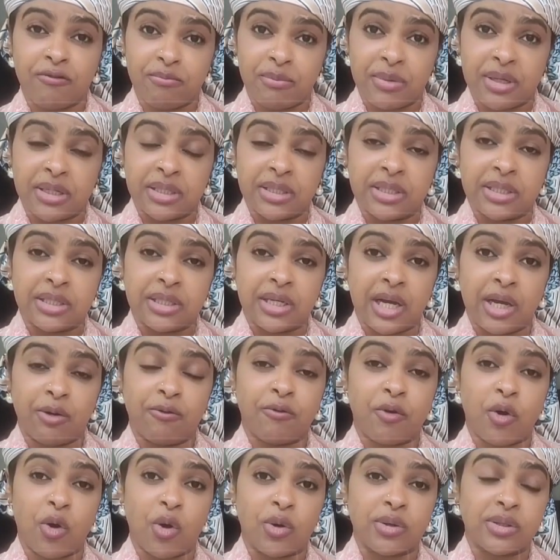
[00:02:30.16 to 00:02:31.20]
government and
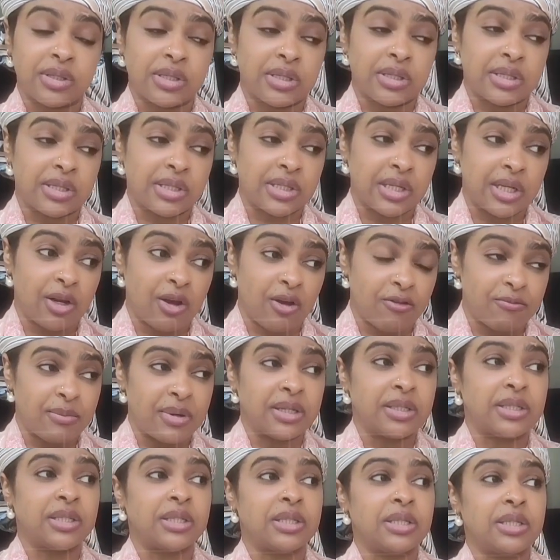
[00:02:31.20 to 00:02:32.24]
of course the state
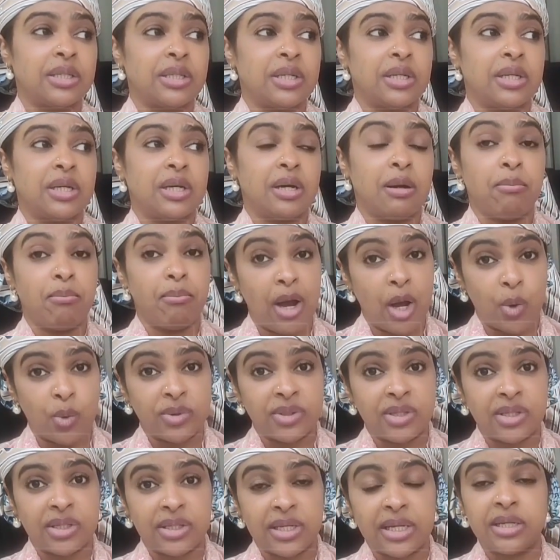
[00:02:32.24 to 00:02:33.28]
government, my
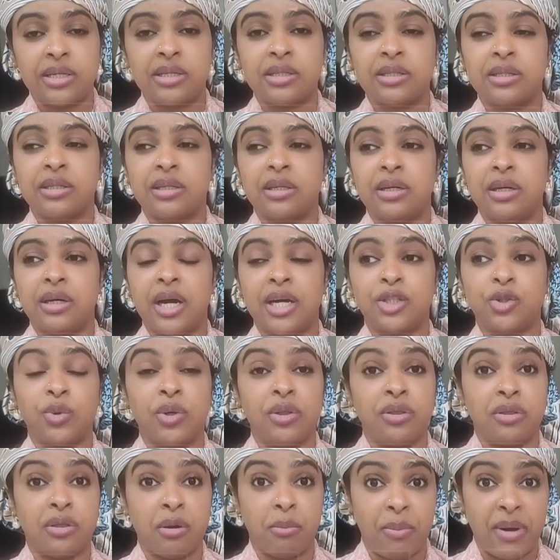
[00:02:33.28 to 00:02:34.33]
own state, are
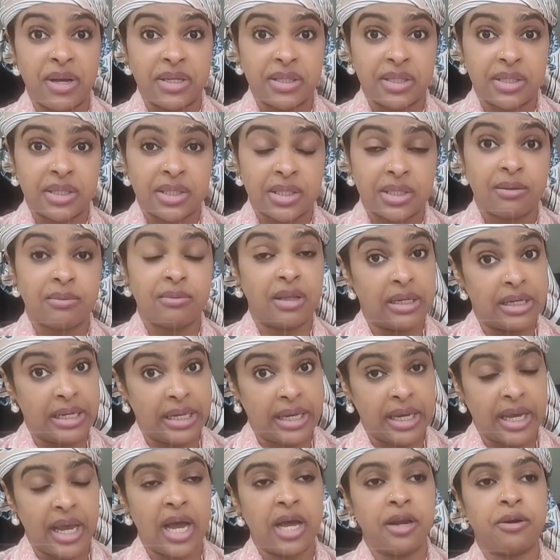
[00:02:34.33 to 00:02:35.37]
doing the best that
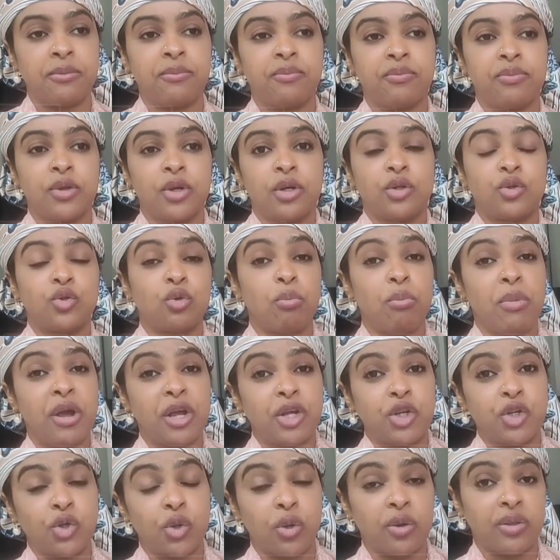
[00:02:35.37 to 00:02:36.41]
they can to
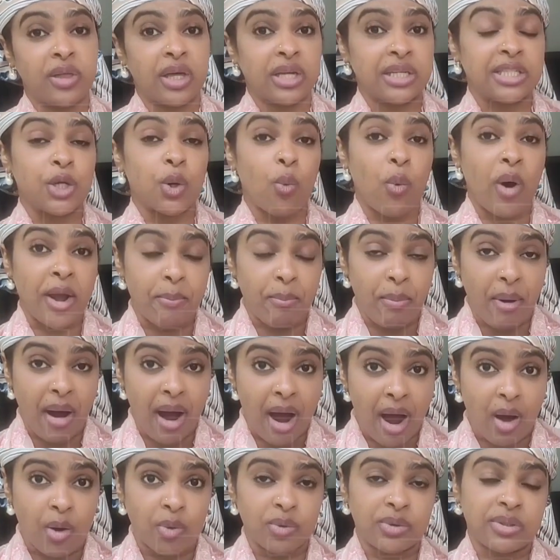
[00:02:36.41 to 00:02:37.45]
make sure that they wipe
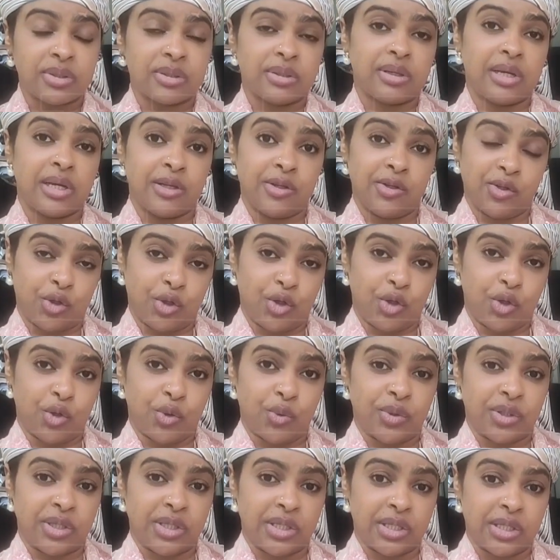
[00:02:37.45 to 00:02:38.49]
out
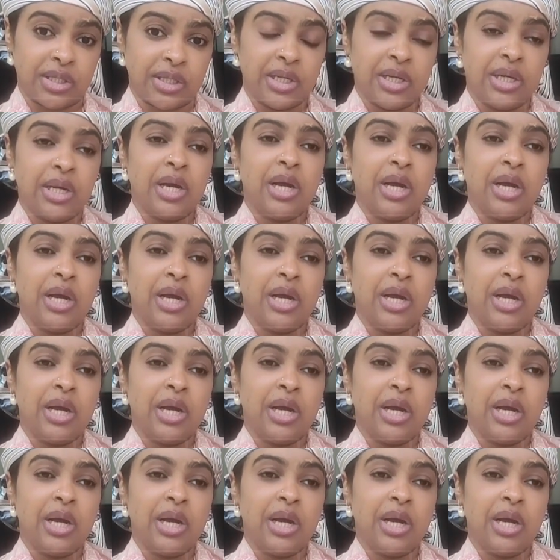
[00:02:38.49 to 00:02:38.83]
insecurity.